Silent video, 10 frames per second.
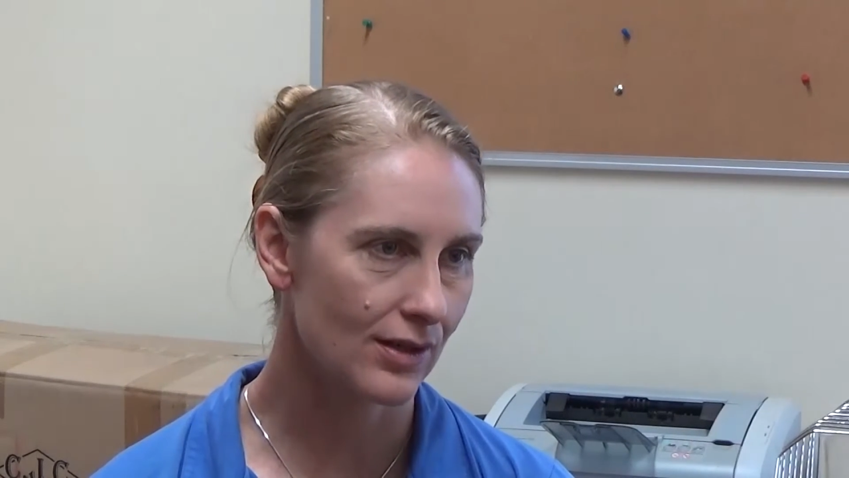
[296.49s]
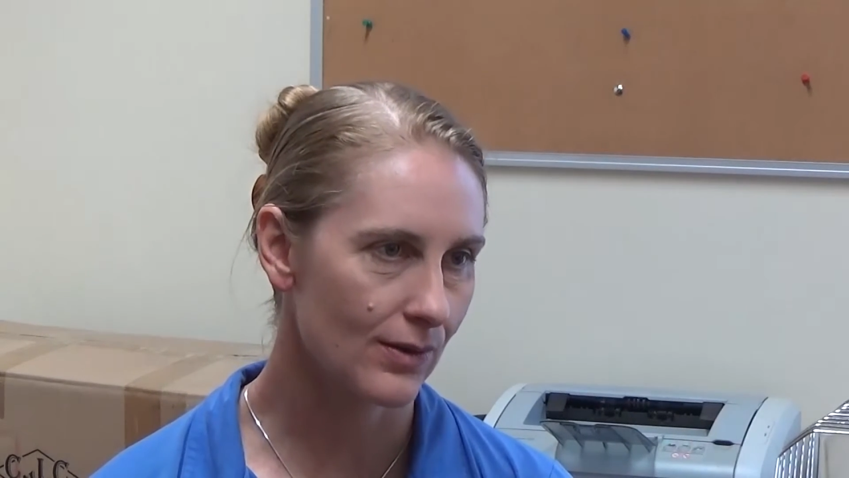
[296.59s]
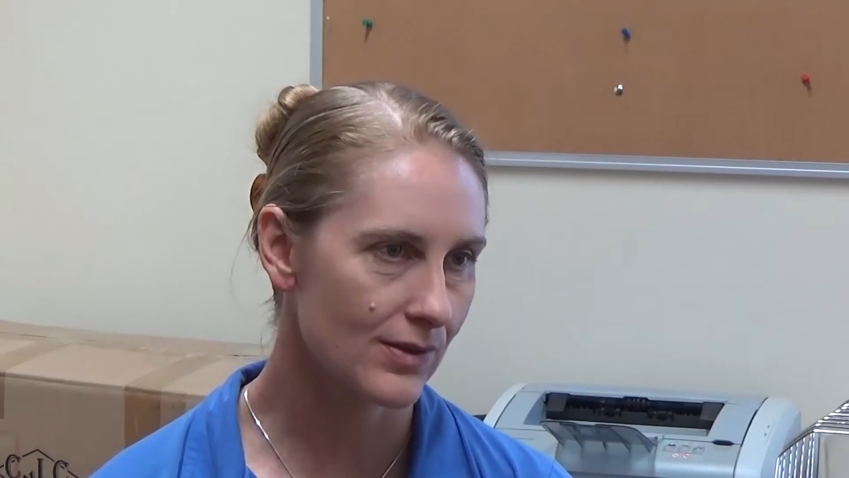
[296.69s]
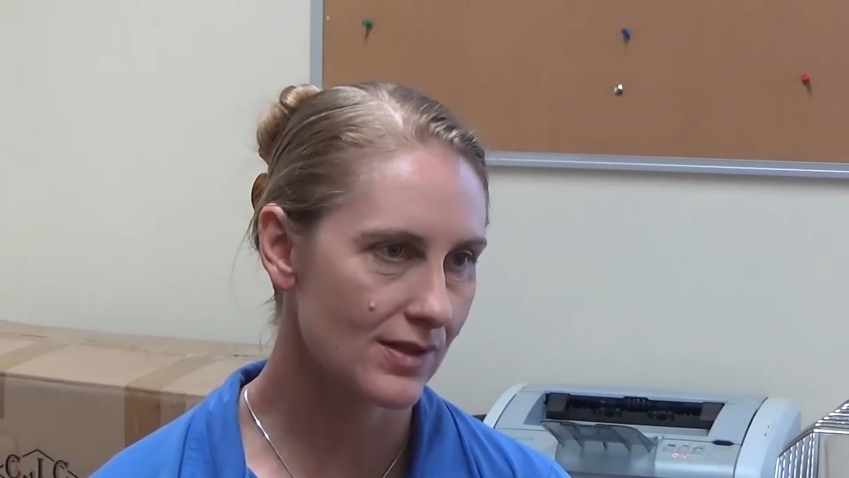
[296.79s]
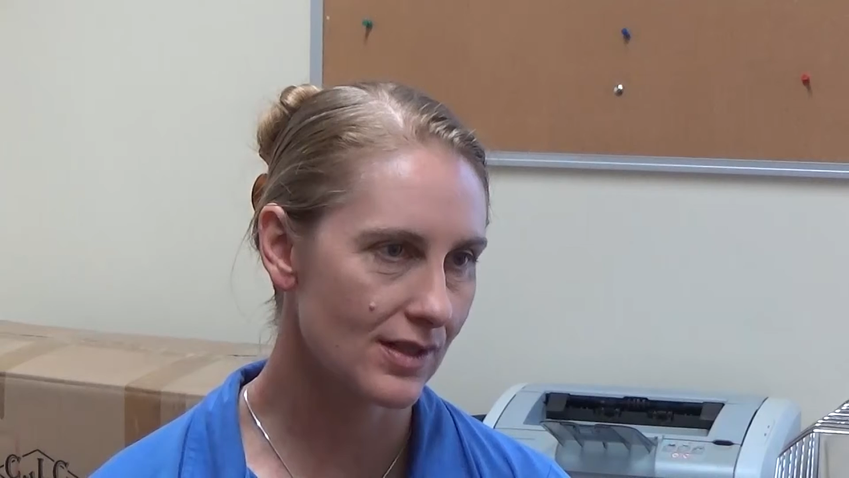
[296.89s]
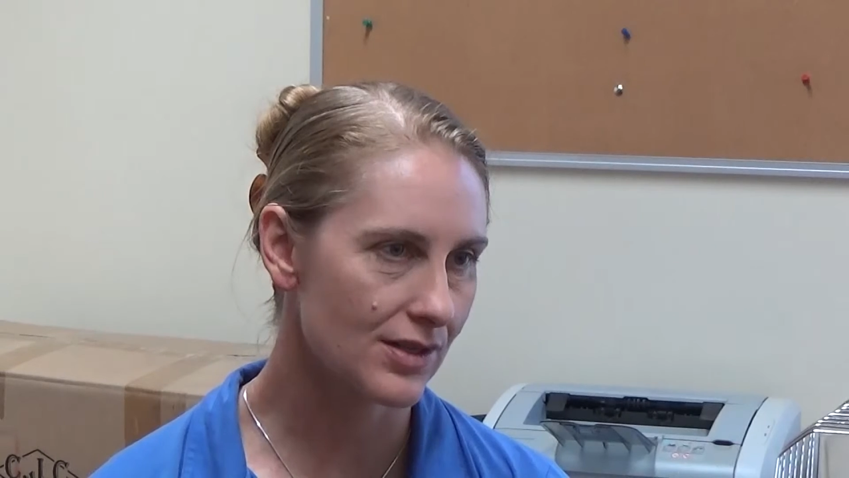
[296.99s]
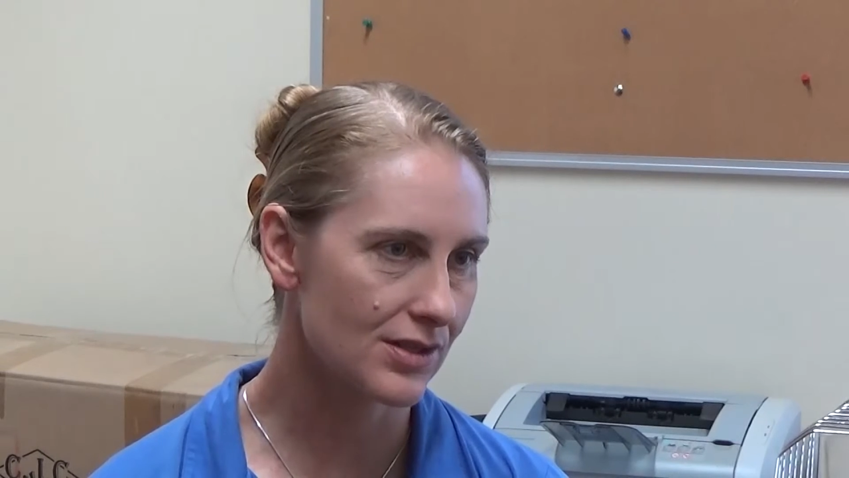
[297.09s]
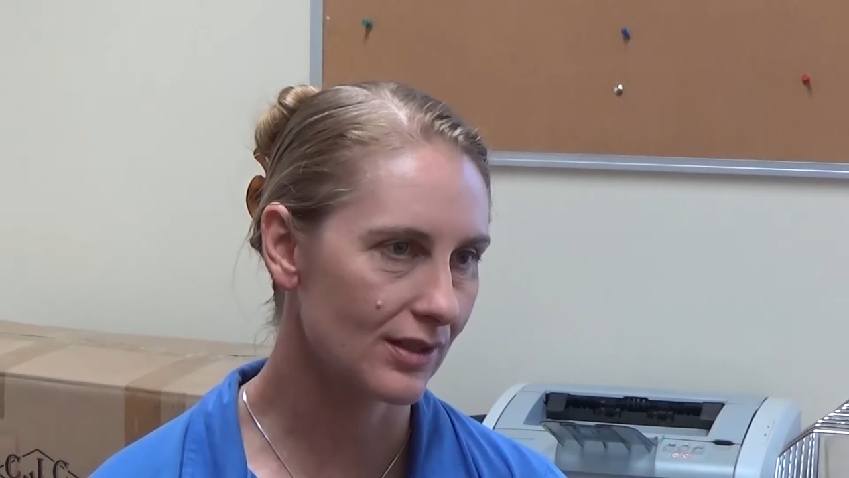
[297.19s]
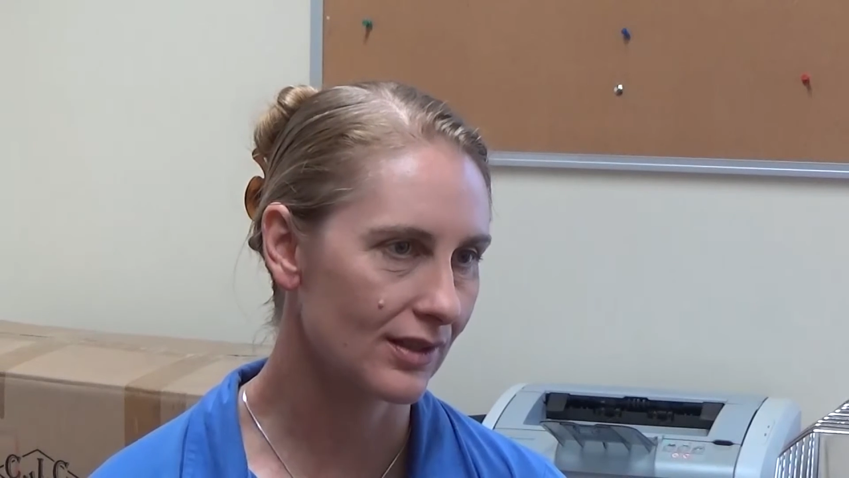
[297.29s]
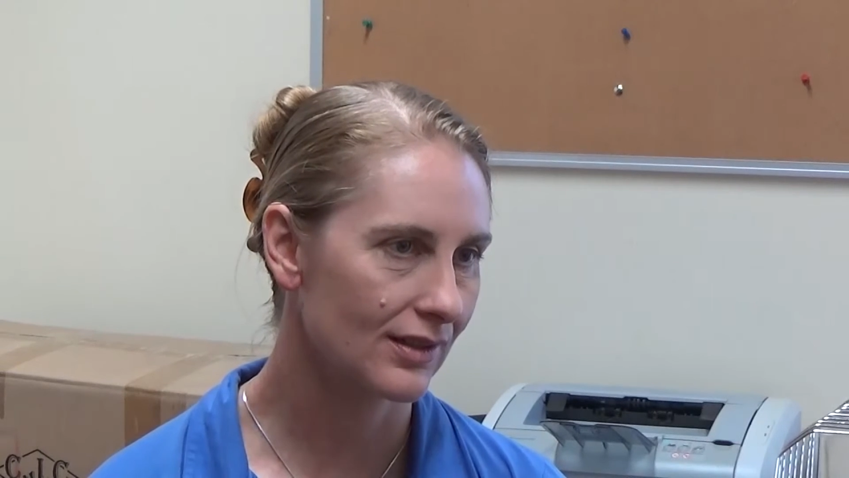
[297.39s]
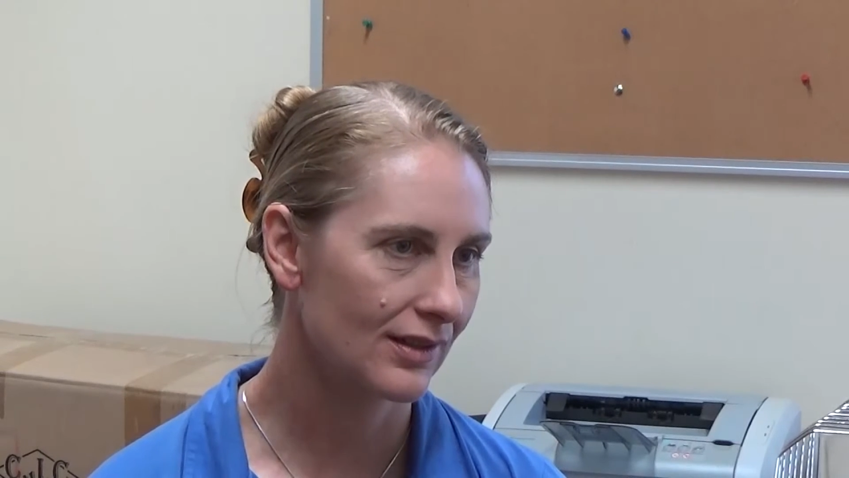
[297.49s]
I know it's such a